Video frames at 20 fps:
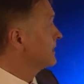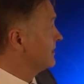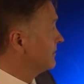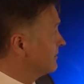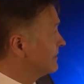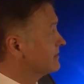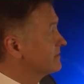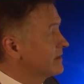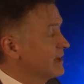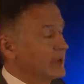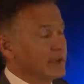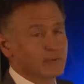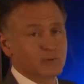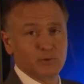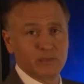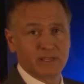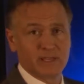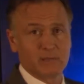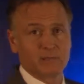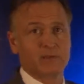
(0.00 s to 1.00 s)
In this
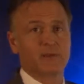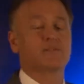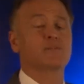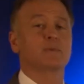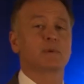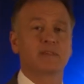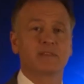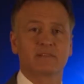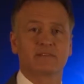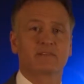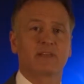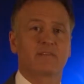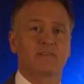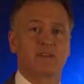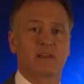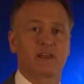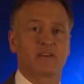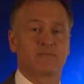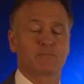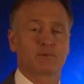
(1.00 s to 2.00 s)
case, we kept everybody at
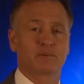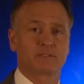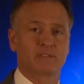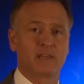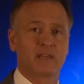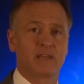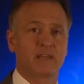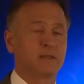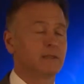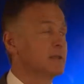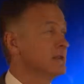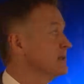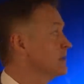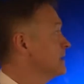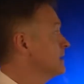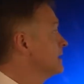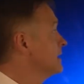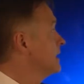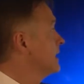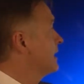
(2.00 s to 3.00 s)
7.5%,
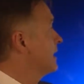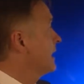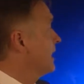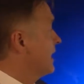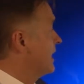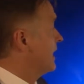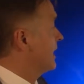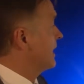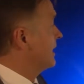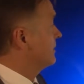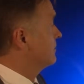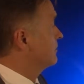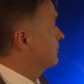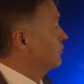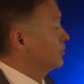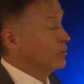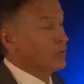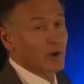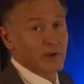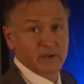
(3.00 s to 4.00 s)
and
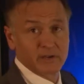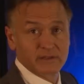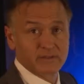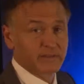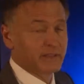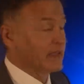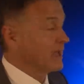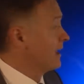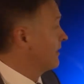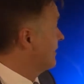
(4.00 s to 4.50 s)
we wanted to see